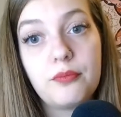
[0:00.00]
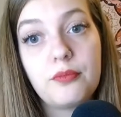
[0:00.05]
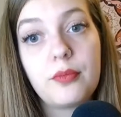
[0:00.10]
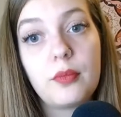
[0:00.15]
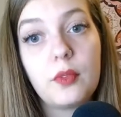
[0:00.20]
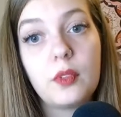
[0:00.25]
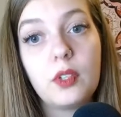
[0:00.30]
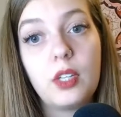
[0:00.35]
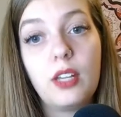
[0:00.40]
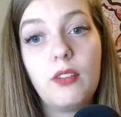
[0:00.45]

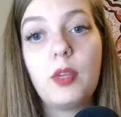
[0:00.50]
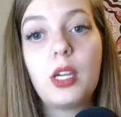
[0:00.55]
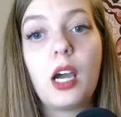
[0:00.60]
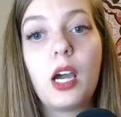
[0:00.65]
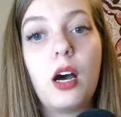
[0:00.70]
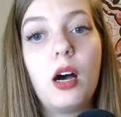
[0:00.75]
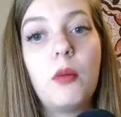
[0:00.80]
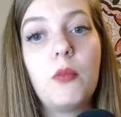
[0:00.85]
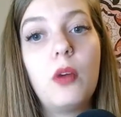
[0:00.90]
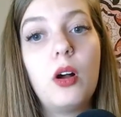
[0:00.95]
They
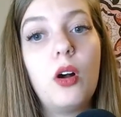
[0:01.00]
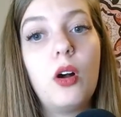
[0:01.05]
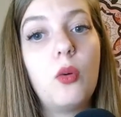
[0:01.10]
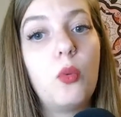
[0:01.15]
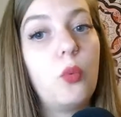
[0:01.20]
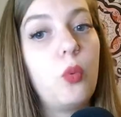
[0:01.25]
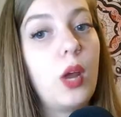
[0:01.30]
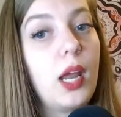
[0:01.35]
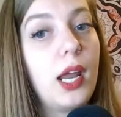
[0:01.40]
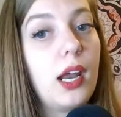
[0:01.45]
become
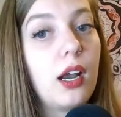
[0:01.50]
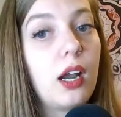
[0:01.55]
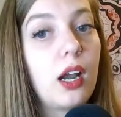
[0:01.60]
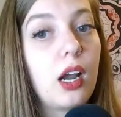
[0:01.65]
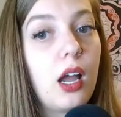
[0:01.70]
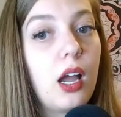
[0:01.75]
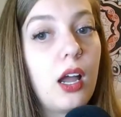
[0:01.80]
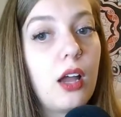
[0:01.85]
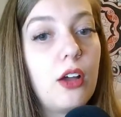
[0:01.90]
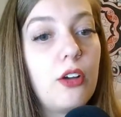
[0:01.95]
aware
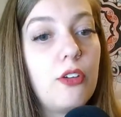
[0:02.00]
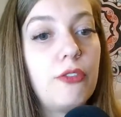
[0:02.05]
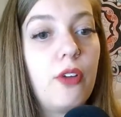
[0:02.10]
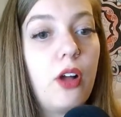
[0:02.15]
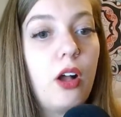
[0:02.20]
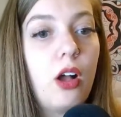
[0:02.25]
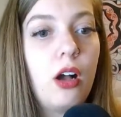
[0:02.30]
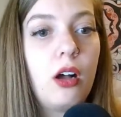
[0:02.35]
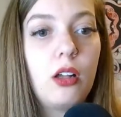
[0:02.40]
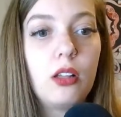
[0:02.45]
of
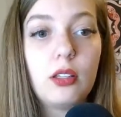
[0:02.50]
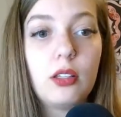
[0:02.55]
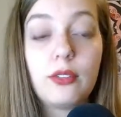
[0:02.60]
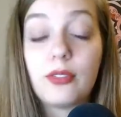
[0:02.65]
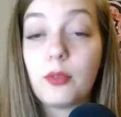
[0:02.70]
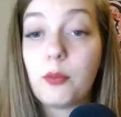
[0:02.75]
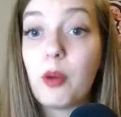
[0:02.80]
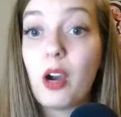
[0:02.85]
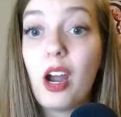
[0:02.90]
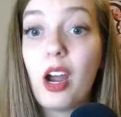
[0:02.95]
all of
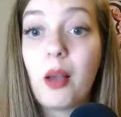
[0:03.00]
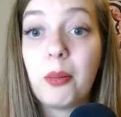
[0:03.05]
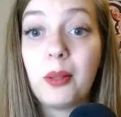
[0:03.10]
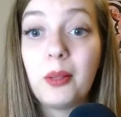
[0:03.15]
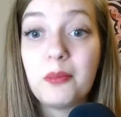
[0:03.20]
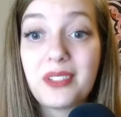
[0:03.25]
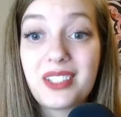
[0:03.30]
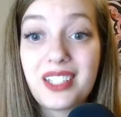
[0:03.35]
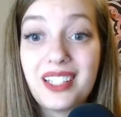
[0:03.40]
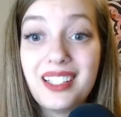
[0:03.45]
the
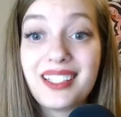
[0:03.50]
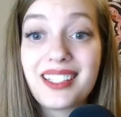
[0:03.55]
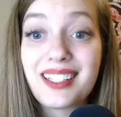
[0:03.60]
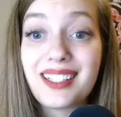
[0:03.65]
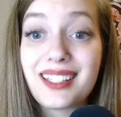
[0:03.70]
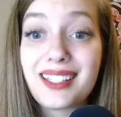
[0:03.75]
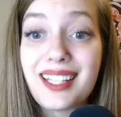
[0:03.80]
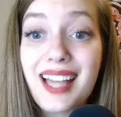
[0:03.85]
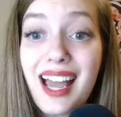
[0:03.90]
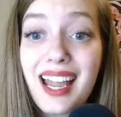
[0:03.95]
problems in
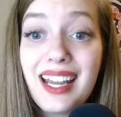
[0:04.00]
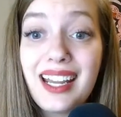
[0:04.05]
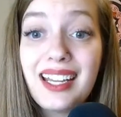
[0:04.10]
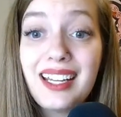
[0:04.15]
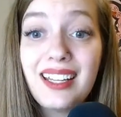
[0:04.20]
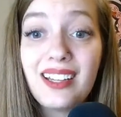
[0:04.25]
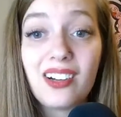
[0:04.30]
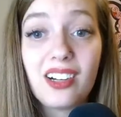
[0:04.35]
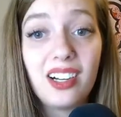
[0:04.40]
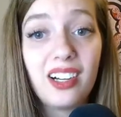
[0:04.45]

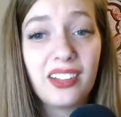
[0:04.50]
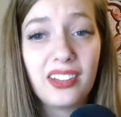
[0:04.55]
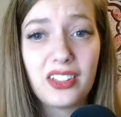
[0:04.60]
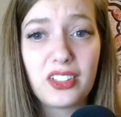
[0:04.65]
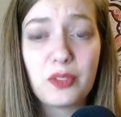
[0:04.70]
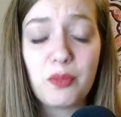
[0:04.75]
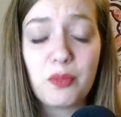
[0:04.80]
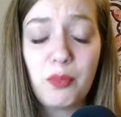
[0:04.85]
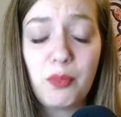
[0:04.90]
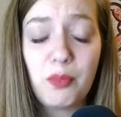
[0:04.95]
society or on
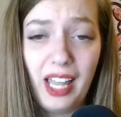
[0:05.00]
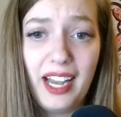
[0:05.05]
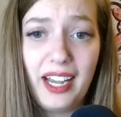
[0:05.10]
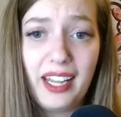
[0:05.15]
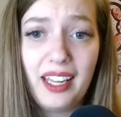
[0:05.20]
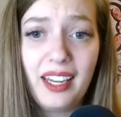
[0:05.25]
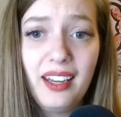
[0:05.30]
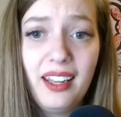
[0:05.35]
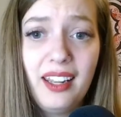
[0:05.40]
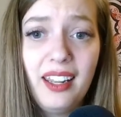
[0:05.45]
this
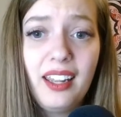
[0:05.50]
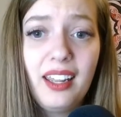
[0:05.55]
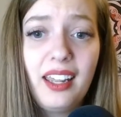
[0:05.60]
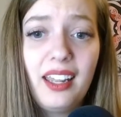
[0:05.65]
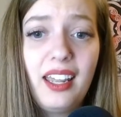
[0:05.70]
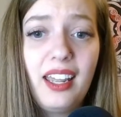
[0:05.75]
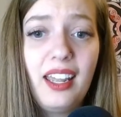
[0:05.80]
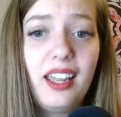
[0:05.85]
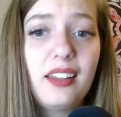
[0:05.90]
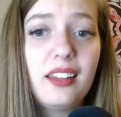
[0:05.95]
planet,
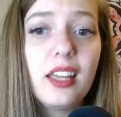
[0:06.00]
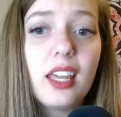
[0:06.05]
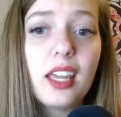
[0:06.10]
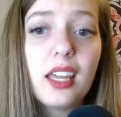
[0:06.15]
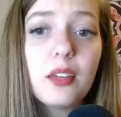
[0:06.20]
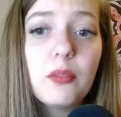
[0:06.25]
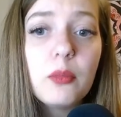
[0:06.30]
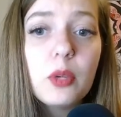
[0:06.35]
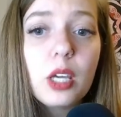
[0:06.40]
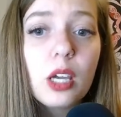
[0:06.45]
and they
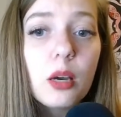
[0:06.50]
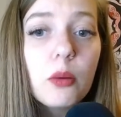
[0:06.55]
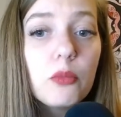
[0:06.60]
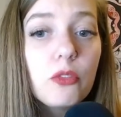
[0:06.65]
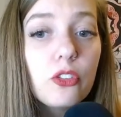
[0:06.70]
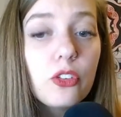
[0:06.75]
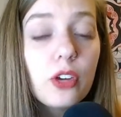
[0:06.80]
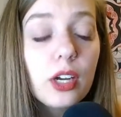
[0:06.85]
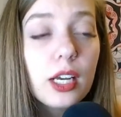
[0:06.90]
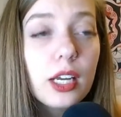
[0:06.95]
can become
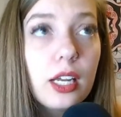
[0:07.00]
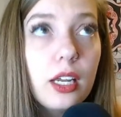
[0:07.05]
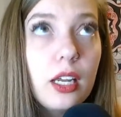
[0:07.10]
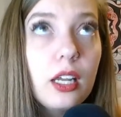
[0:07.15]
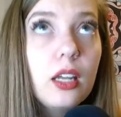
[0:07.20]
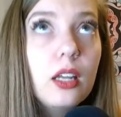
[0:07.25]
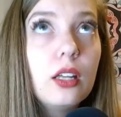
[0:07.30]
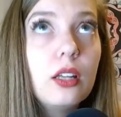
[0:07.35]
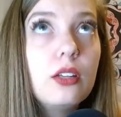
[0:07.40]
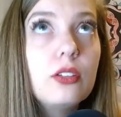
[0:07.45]

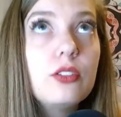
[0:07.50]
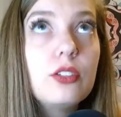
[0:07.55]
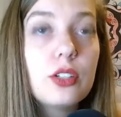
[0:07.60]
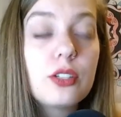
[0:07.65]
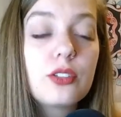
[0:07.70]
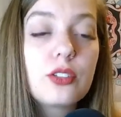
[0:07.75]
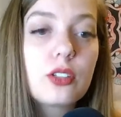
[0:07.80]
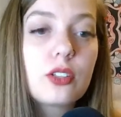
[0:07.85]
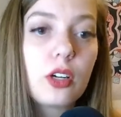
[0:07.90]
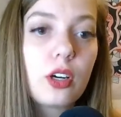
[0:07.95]
very
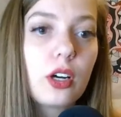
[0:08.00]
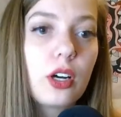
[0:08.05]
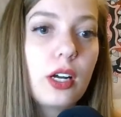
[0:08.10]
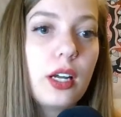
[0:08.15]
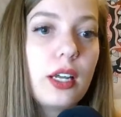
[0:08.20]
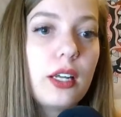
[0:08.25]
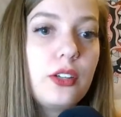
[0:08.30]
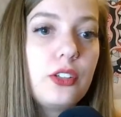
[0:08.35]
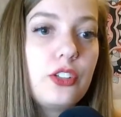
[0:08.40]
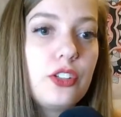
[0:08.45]

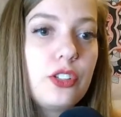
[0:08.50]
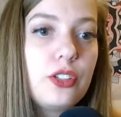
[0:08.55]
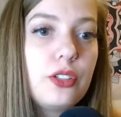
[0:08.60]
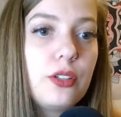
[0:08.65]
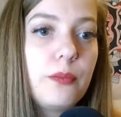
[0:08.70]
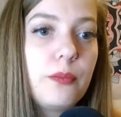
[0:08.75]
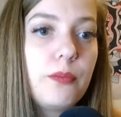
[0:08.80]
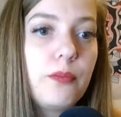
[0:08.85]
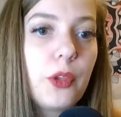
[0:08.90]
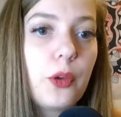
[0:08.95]
discouraged
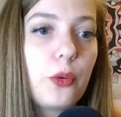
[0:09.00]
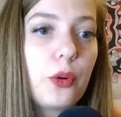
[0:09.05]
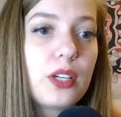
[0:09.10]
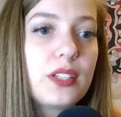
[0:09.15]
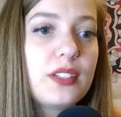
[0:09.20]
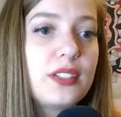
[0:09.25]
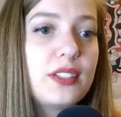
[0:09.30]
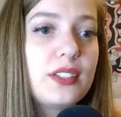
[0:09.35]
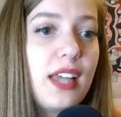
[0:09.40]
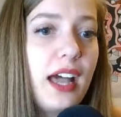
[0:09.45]
or
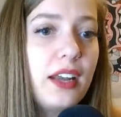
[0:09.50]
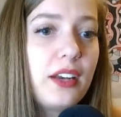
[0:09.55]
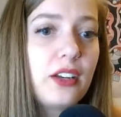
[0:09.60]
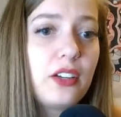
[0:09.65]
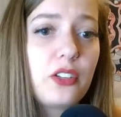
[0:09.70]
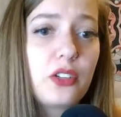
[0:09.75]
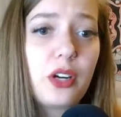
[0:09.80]
saddened or